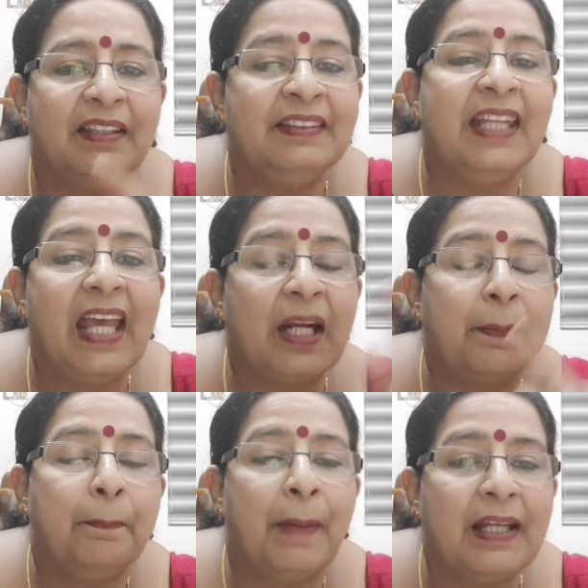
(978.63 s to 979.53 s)
There
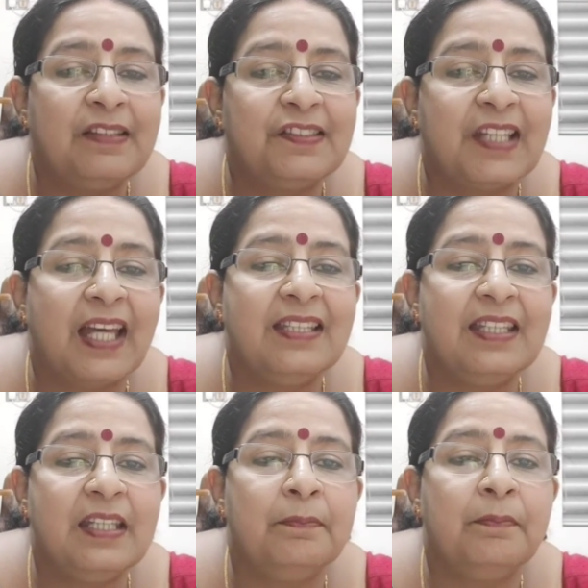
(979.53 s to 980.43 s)

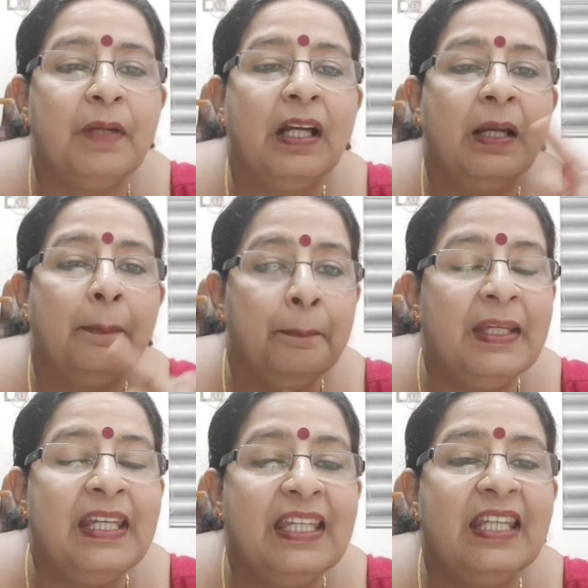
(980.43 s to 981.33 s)
Byzantium
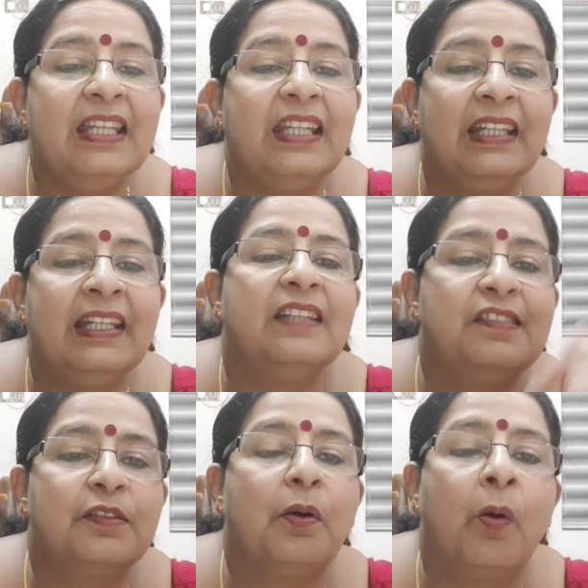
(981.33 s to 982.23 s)
meaning
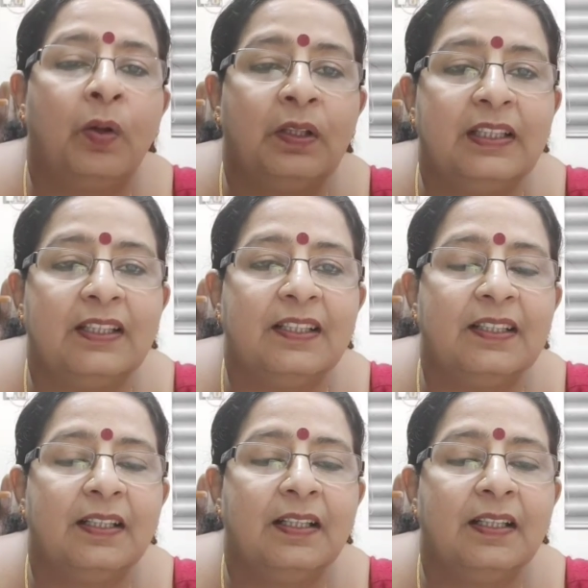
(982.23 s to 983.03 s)
gets altered.